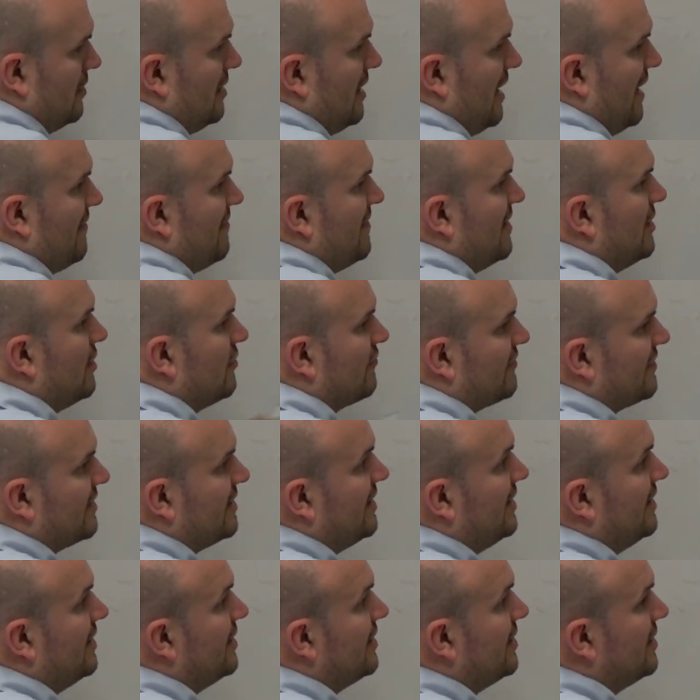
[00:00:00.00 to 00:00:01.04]
And then over
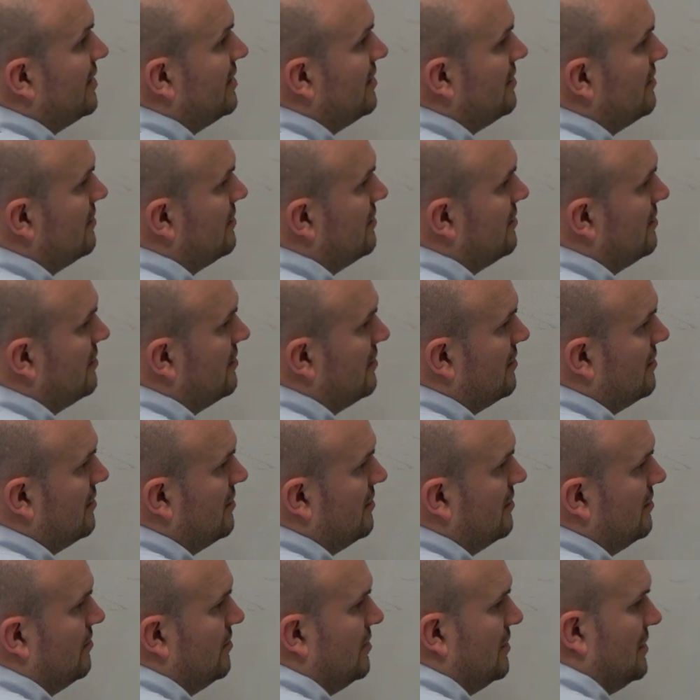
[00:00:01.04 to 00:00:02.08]
here,
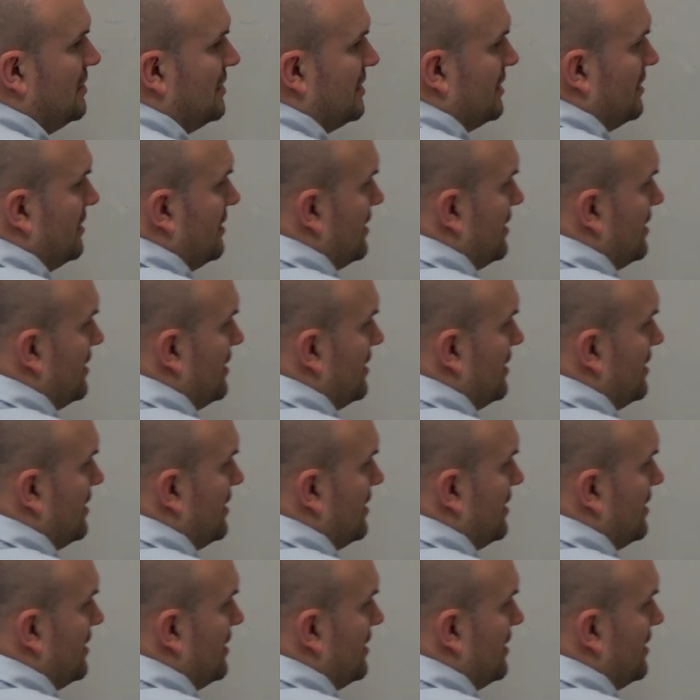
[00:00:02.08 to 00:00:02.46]
we're looking